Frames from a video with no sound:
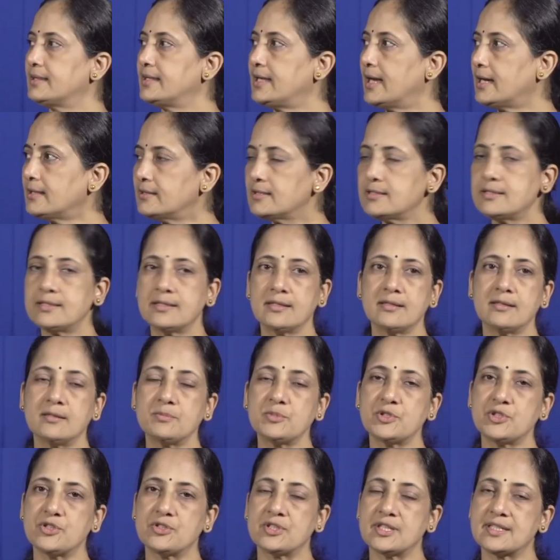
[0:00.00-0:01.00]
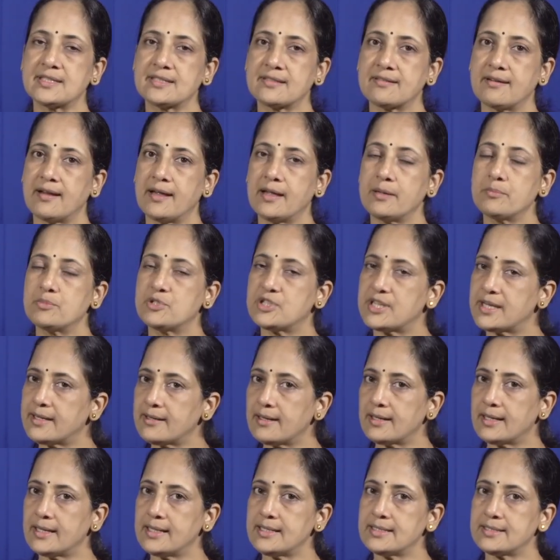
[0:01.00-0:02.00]
The other terms to describe
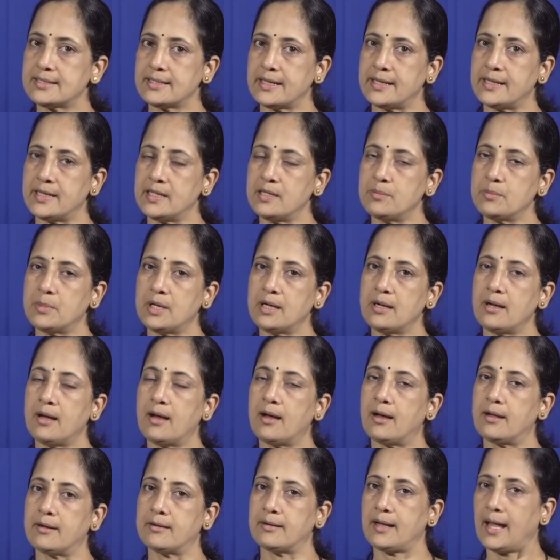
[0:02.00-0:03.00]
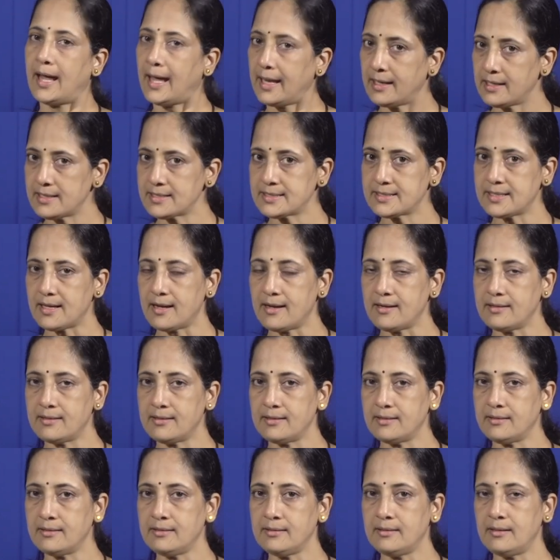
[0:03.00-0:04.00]
generalized edema are
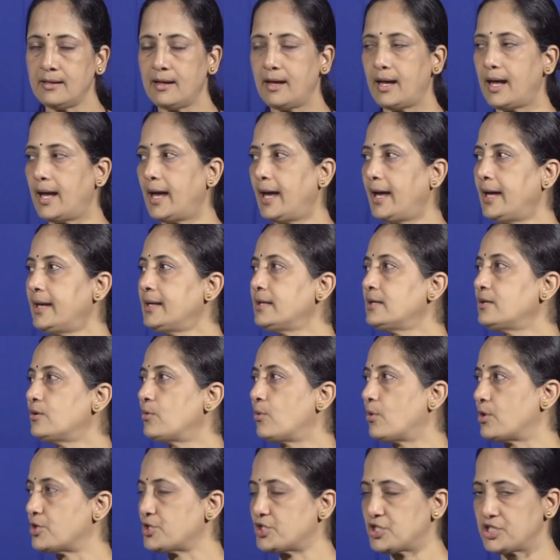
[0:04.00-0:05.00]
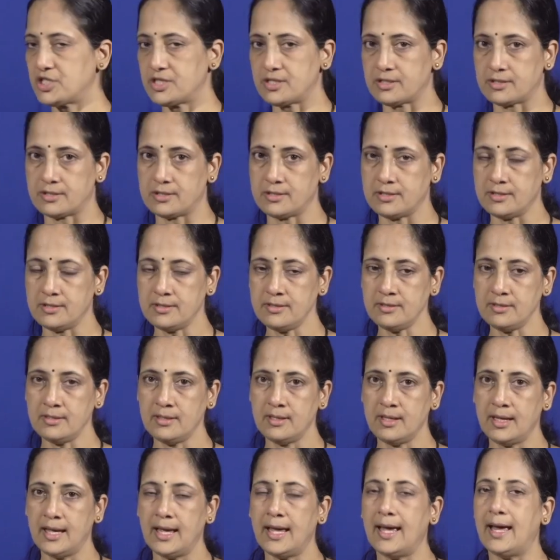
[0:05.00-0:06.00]
anisaka and kwashiorkor,
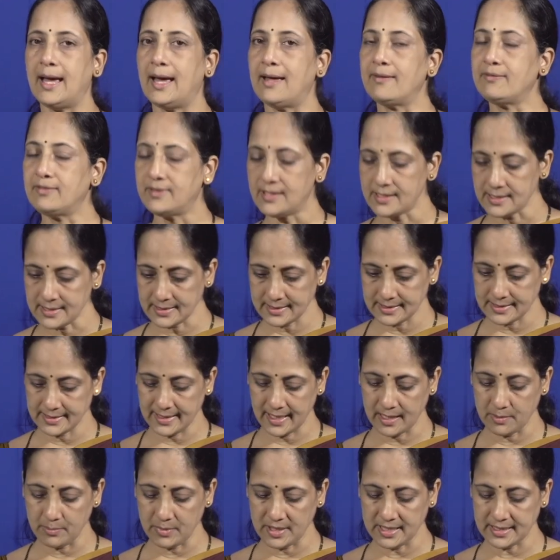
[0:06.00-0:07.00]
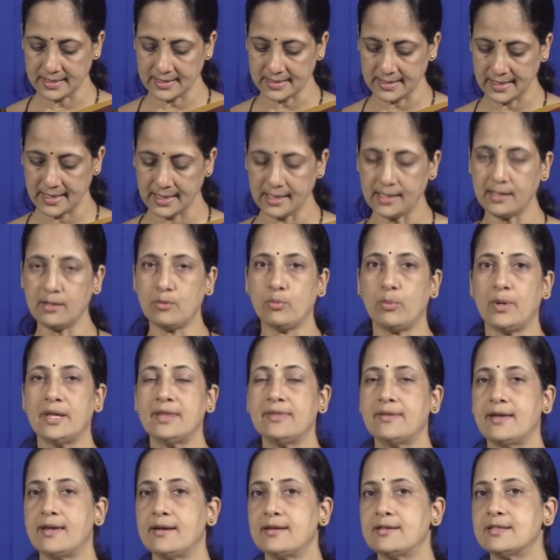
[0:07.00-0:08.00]
and this can be seen
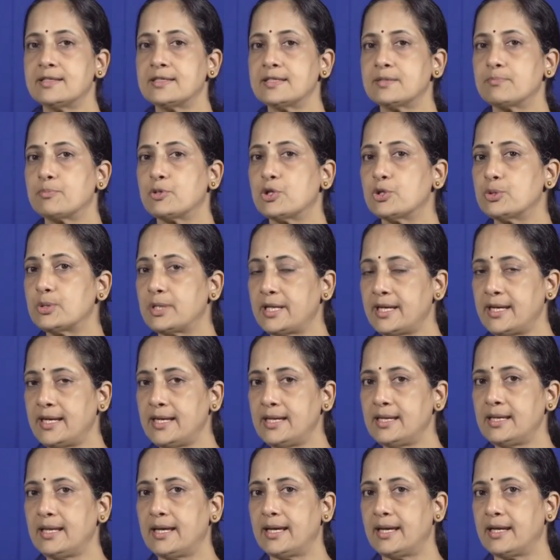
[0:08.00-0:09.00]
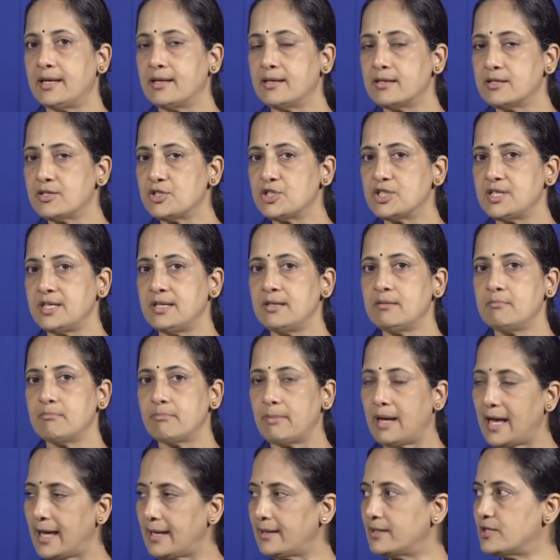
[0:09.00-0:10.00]
when there is protein, energy,
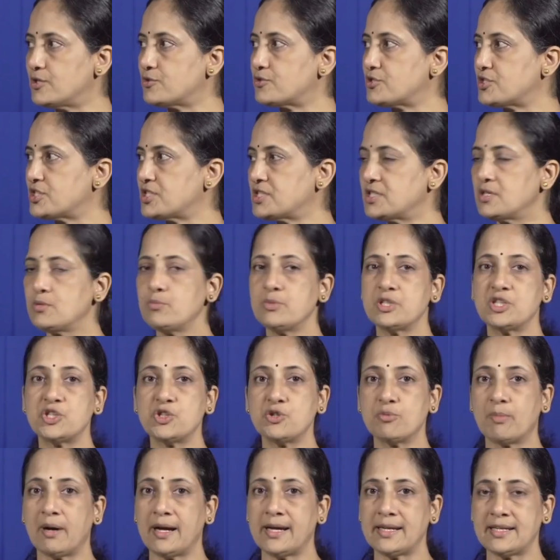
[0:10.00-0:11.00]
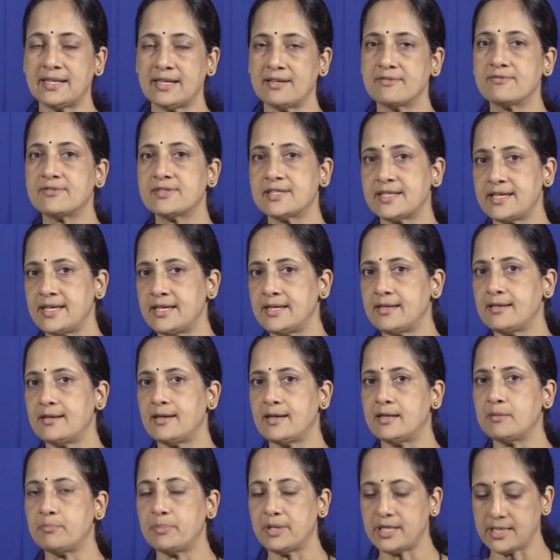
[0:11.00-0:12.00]
malnutrition, which you might have seen
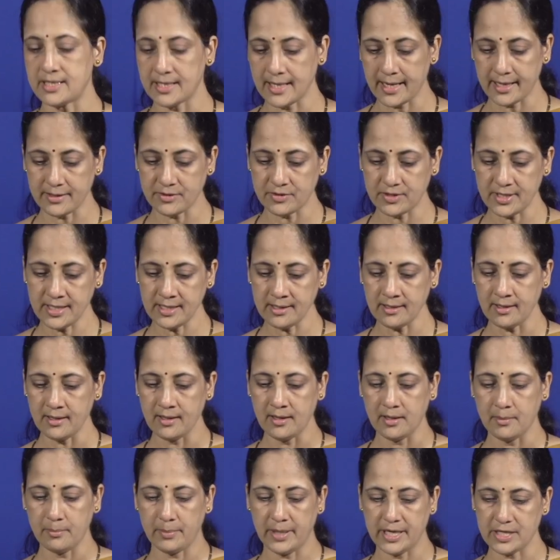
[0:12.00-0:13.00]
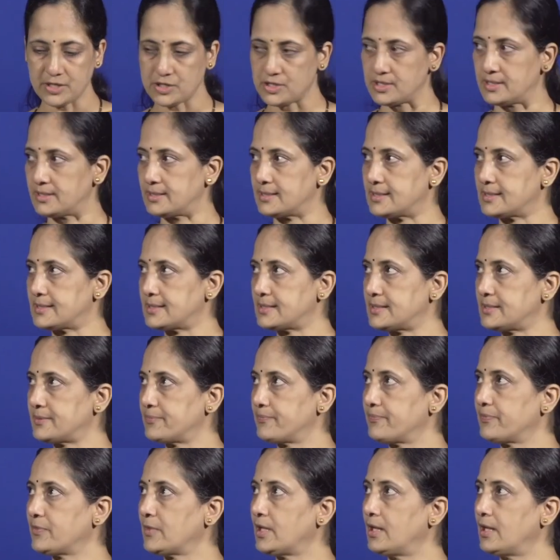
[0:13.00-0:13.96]
in pediatric patients.